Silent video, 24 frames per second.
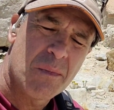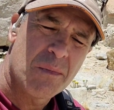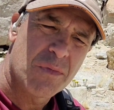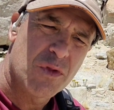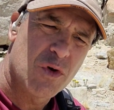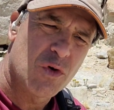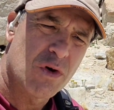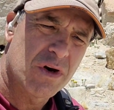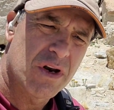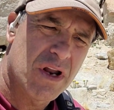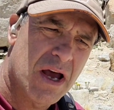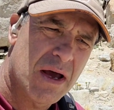
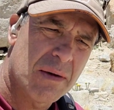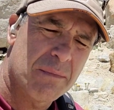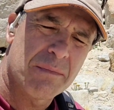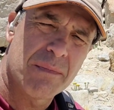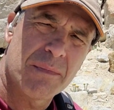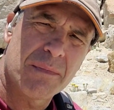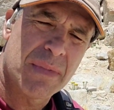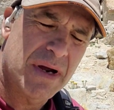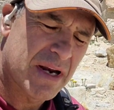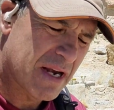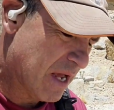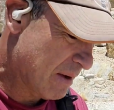though it
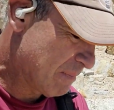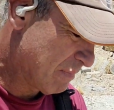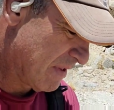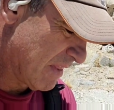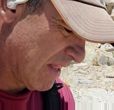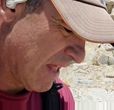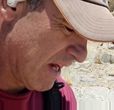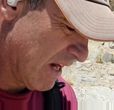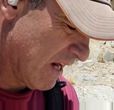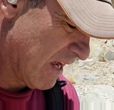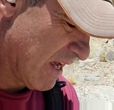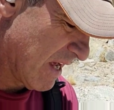might not be
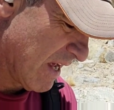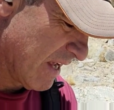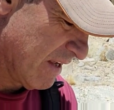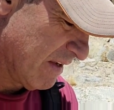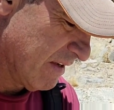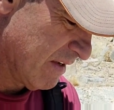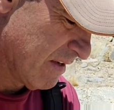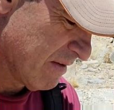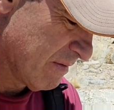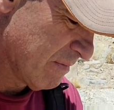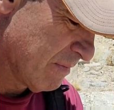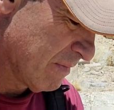that high.
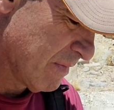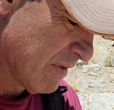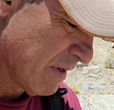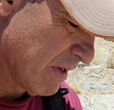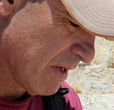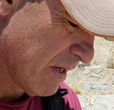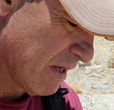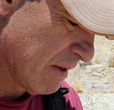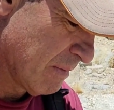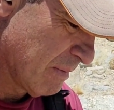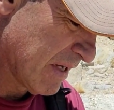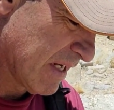
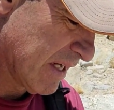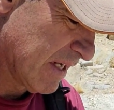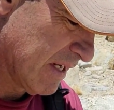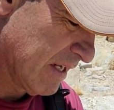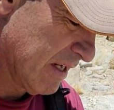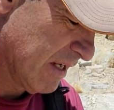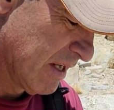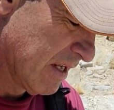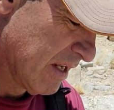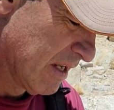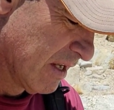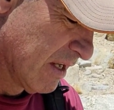My
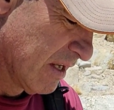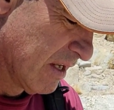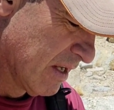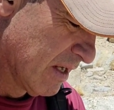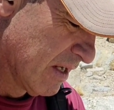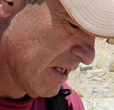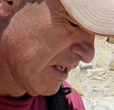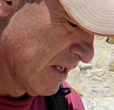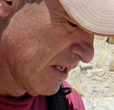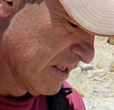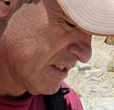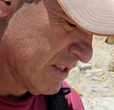
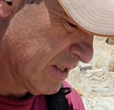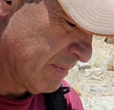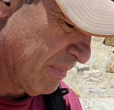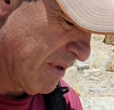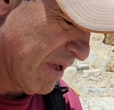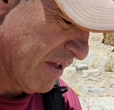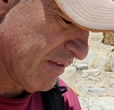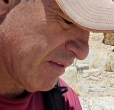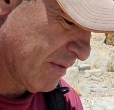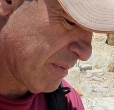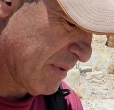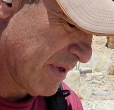
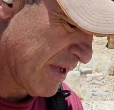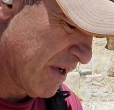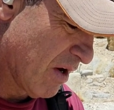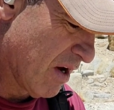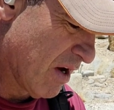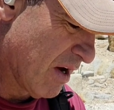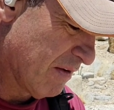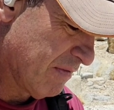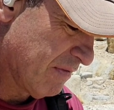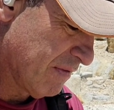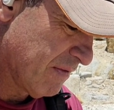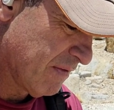GPS could be
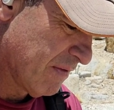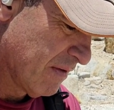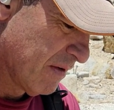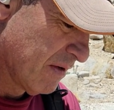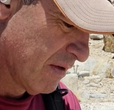off.